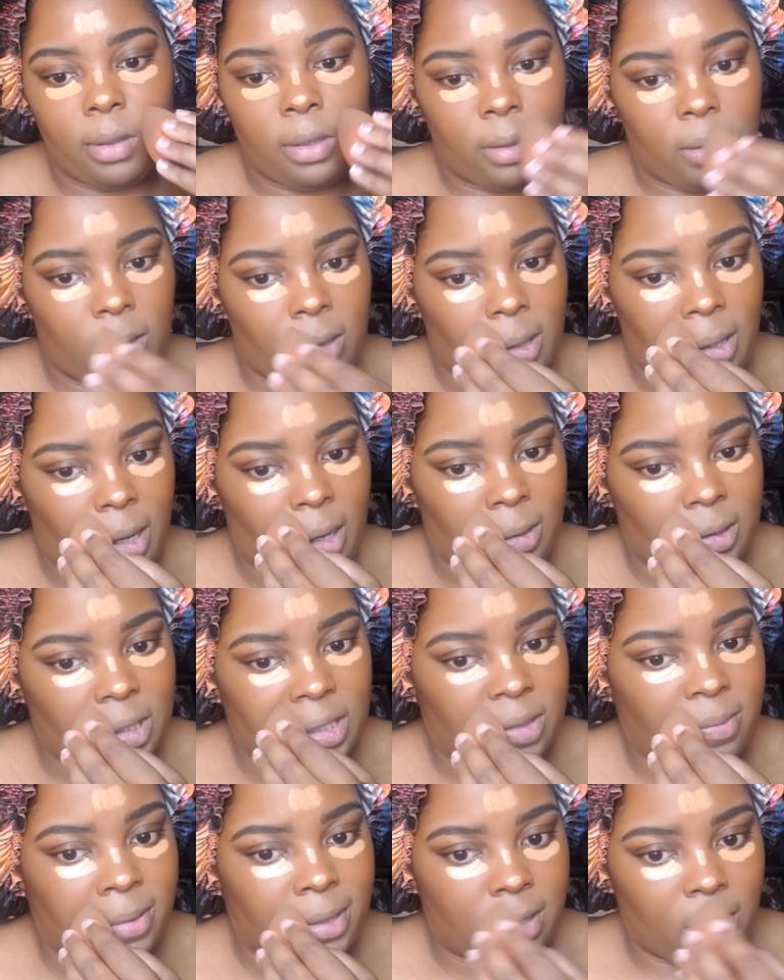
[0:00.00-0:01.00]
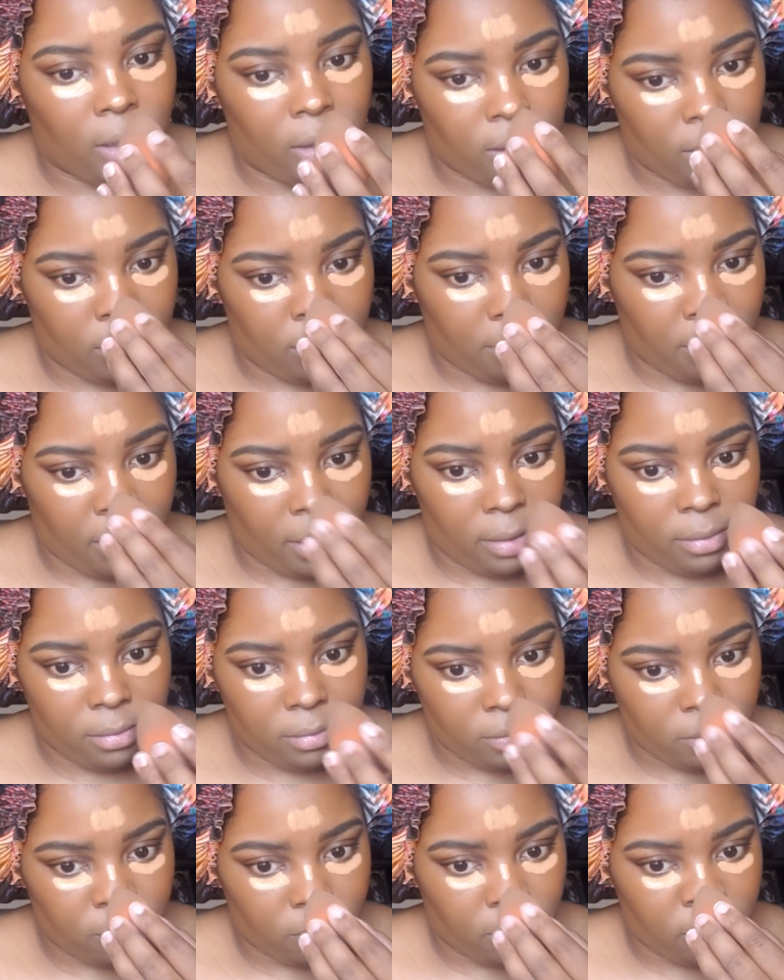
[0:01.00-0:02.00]
you know, I'll just be talking about
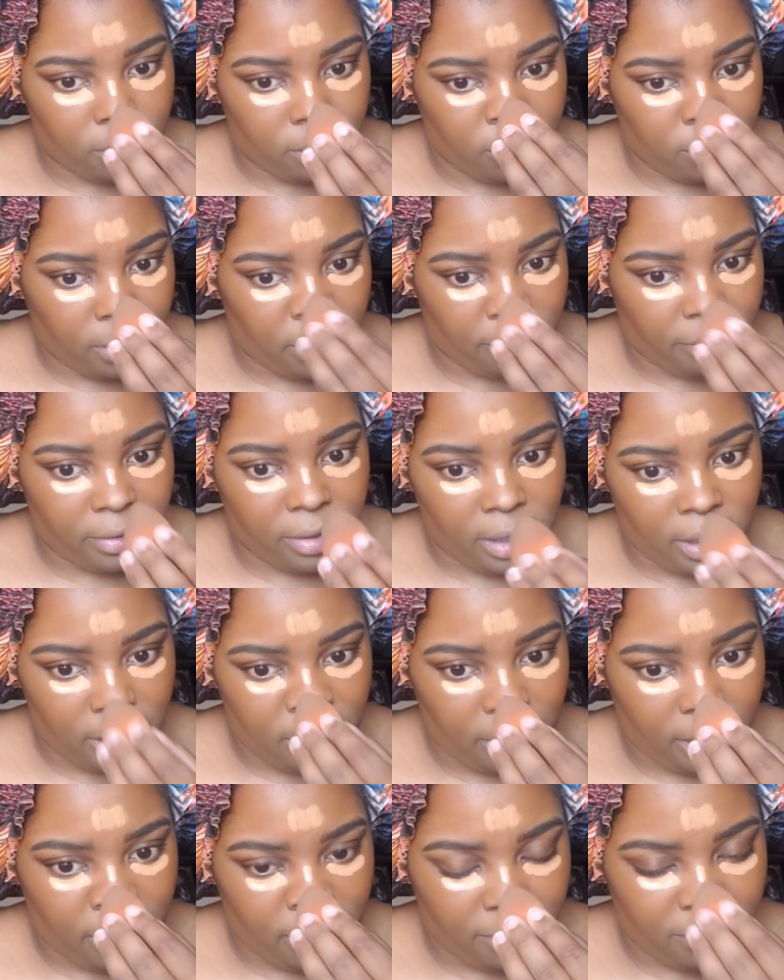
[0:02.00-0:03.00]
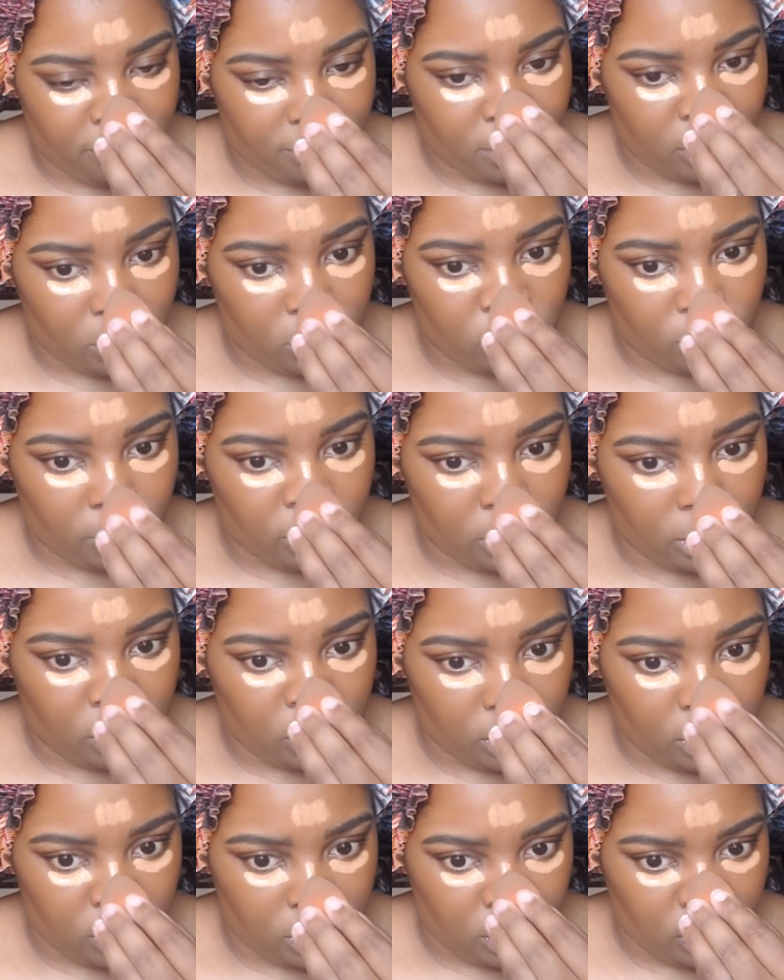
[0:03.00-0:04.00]
real everyday life
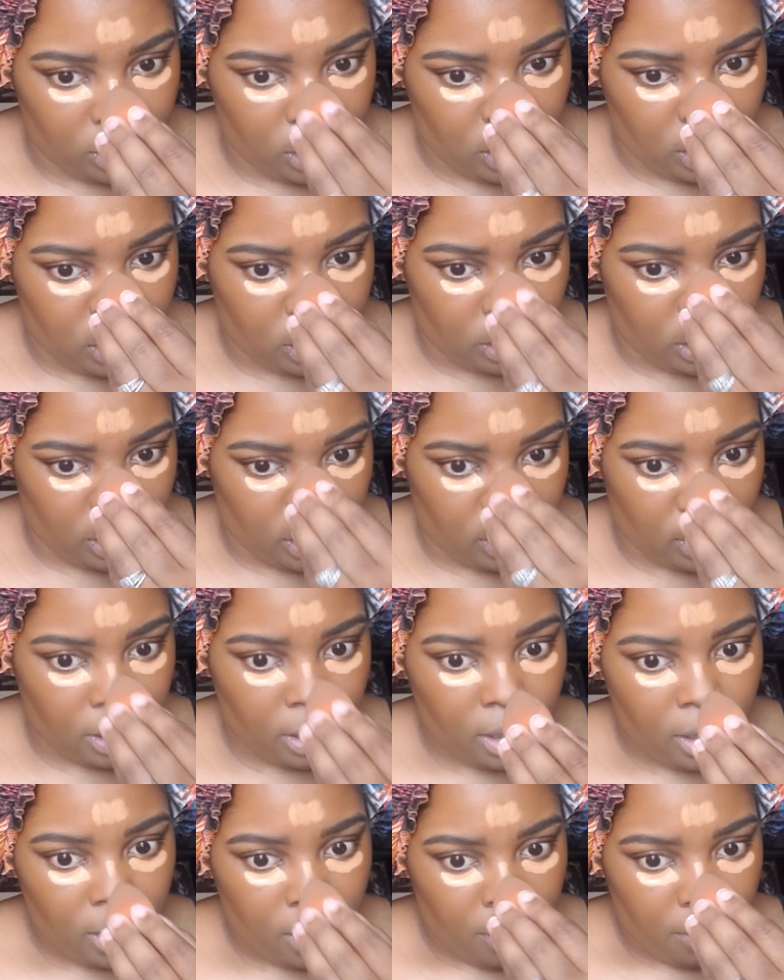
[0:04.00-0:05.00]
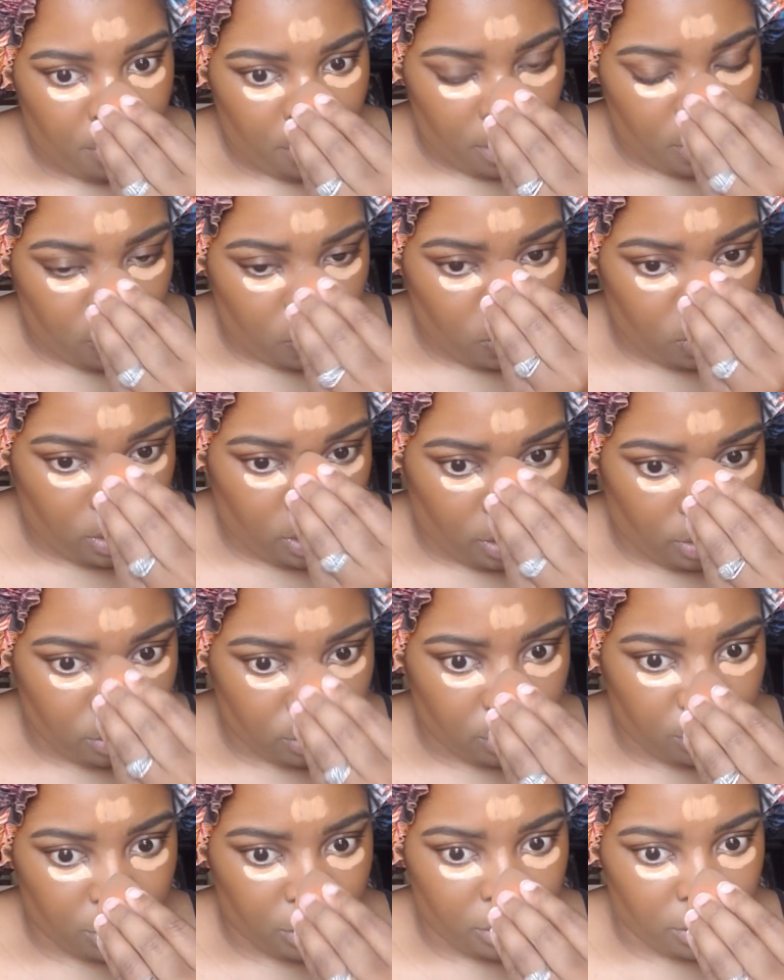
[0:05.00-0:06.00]
situations and things that people go
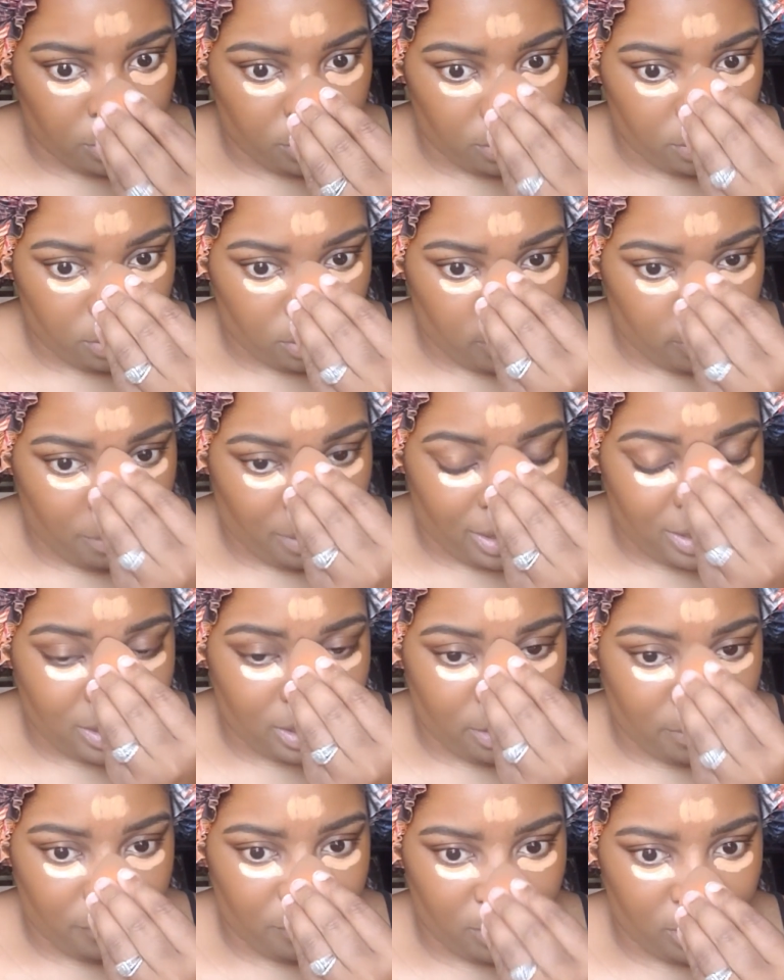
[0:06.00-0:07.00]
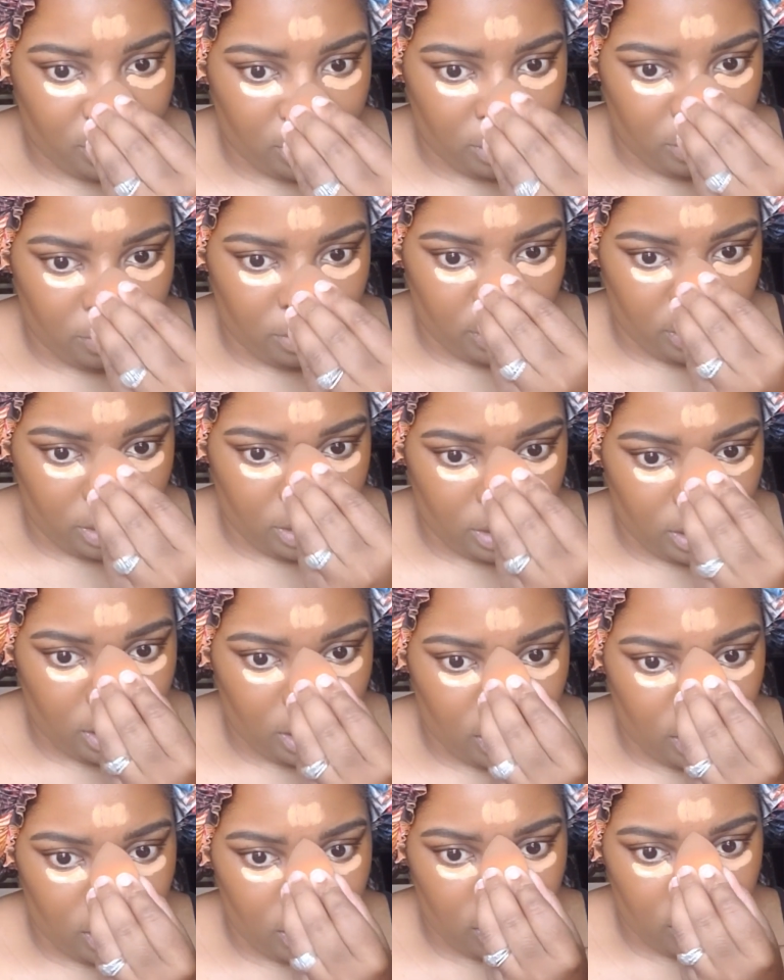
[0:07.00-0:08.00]
through, myself included,
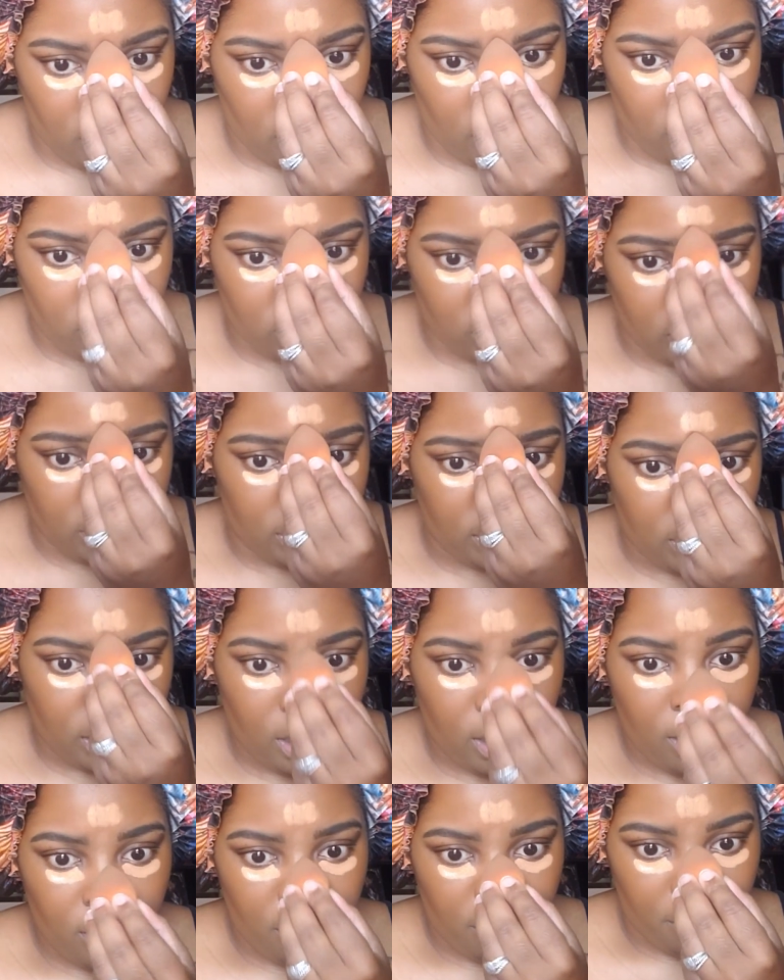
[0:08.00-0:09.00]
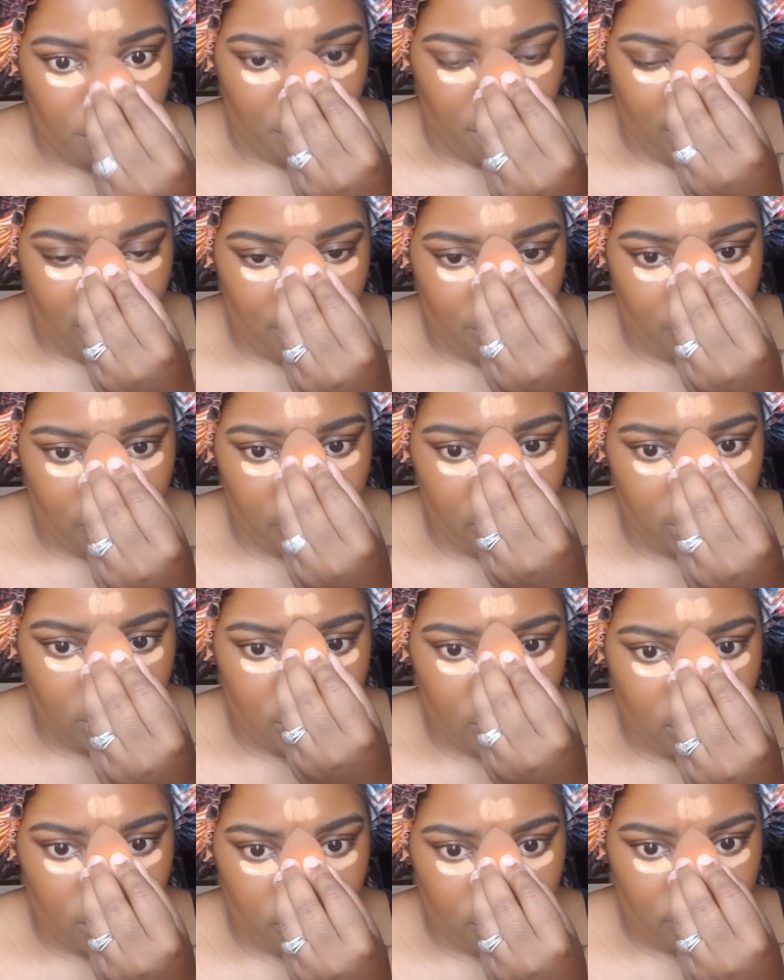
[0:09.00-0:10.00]
and, you know, just my
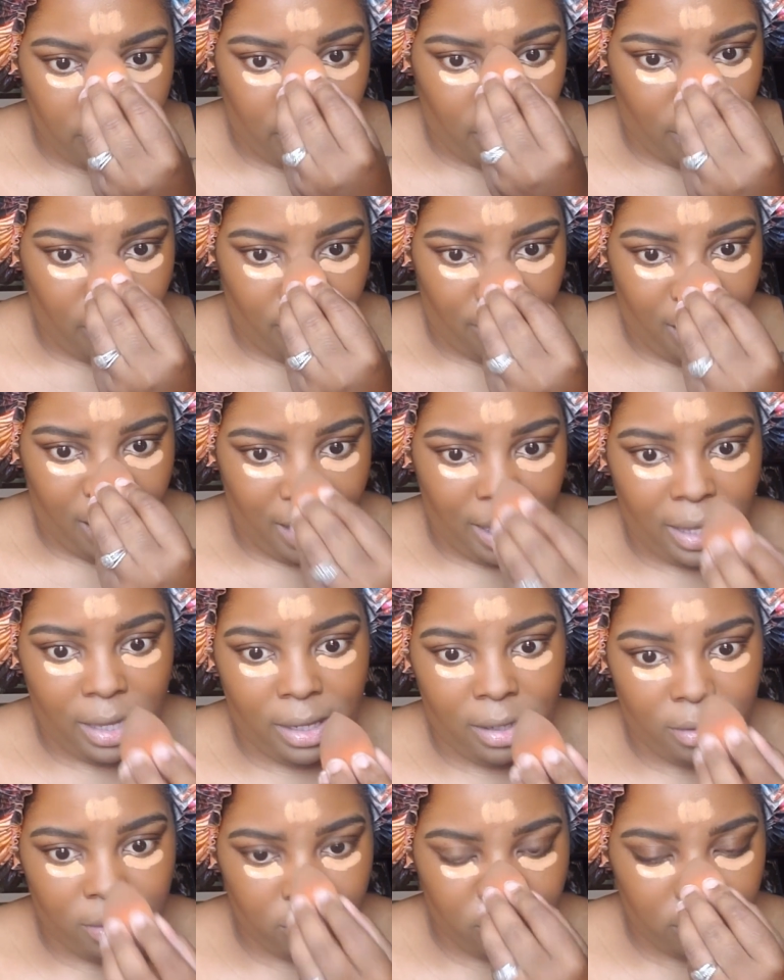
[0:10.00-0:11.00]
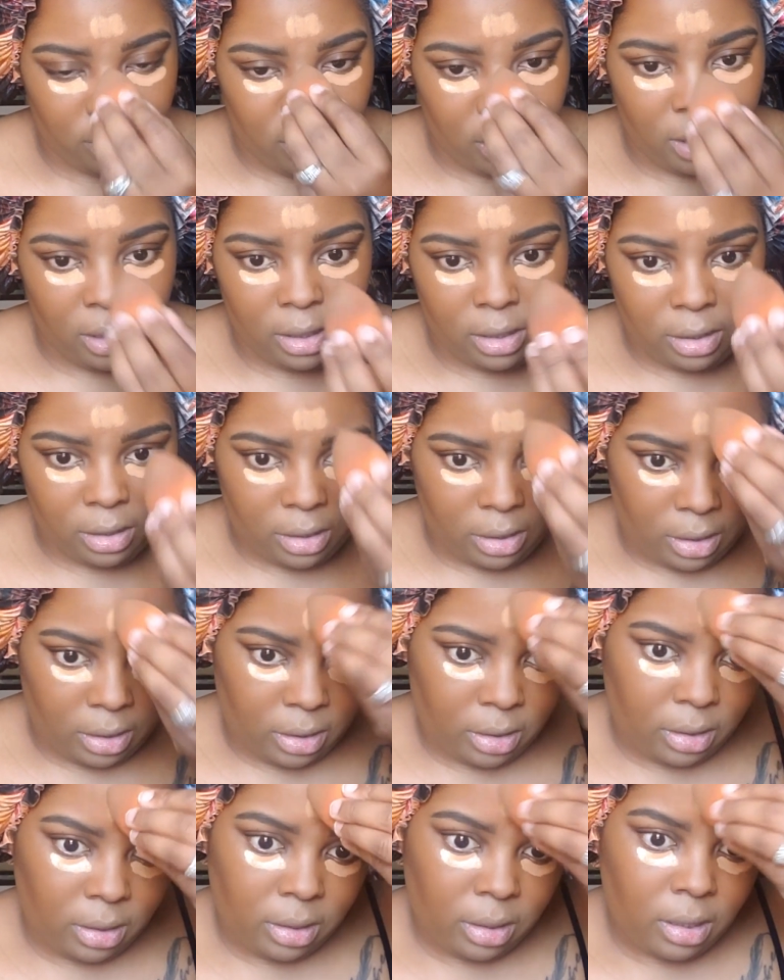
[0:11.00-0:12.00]
opinion on how I handle things
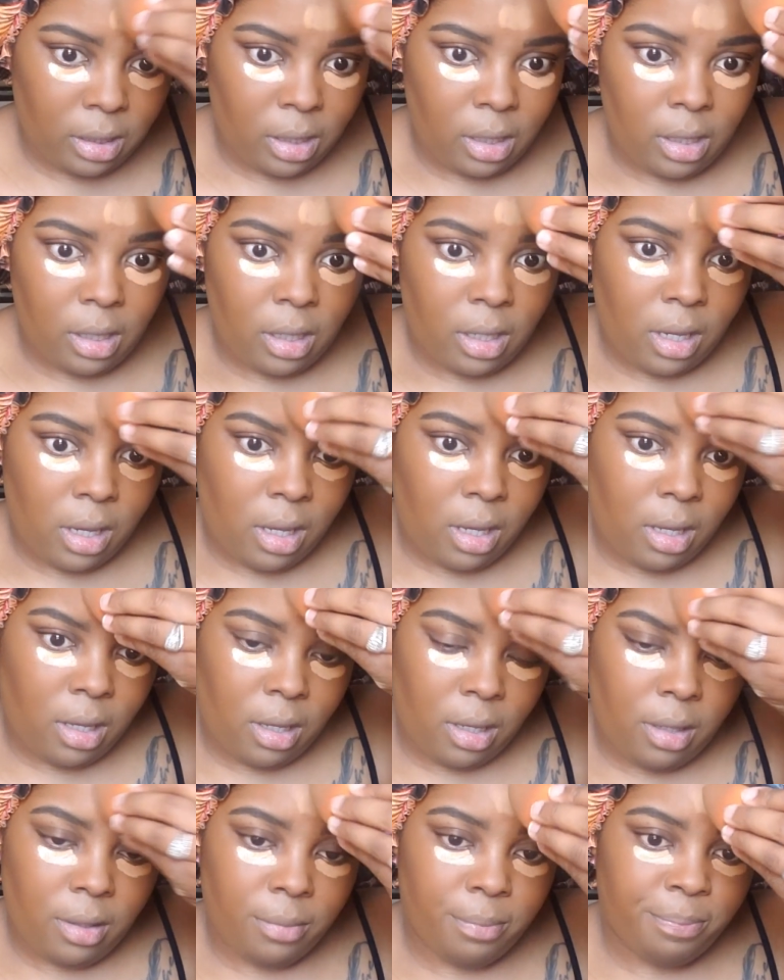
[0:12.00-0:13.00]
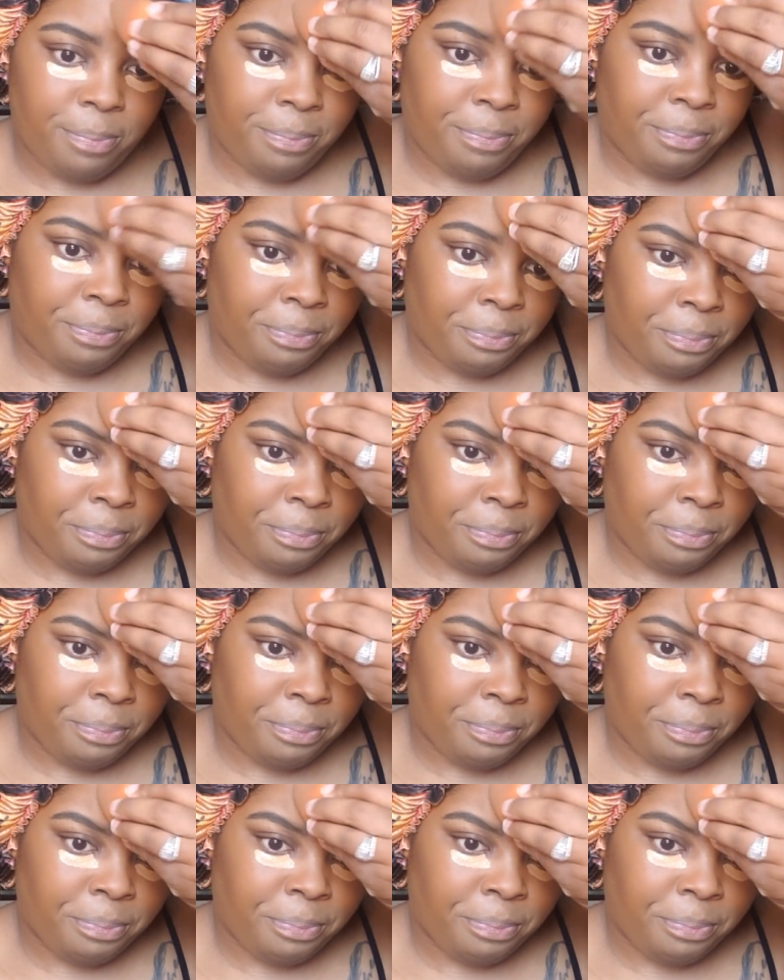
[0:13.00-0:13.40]
and um,